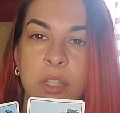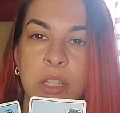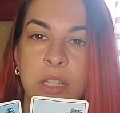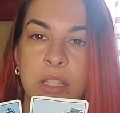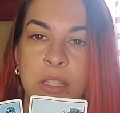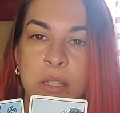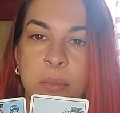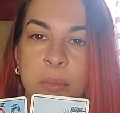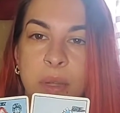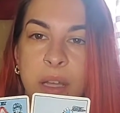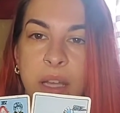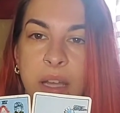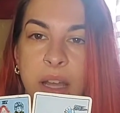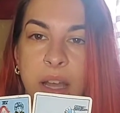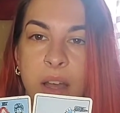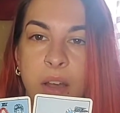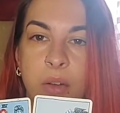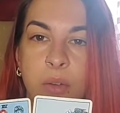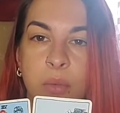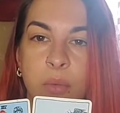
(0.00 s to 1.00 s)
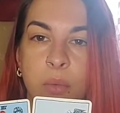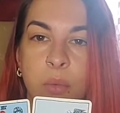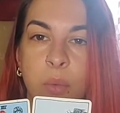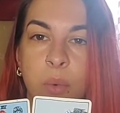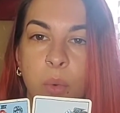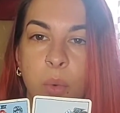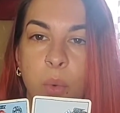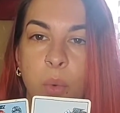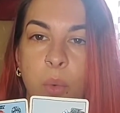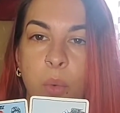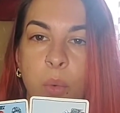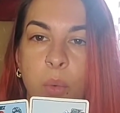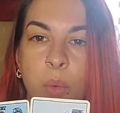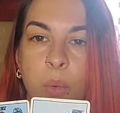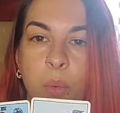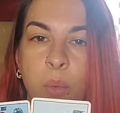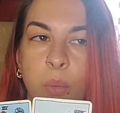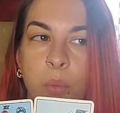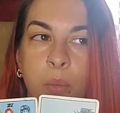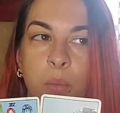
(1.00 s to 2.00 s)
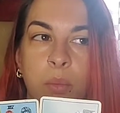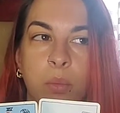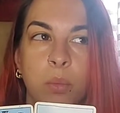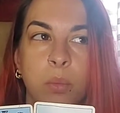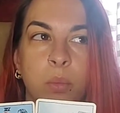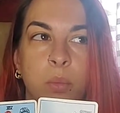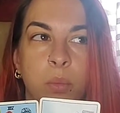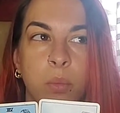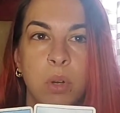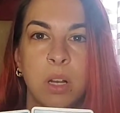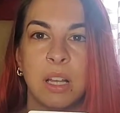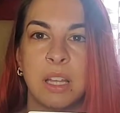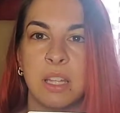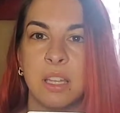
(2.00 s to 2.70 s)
need to pick out what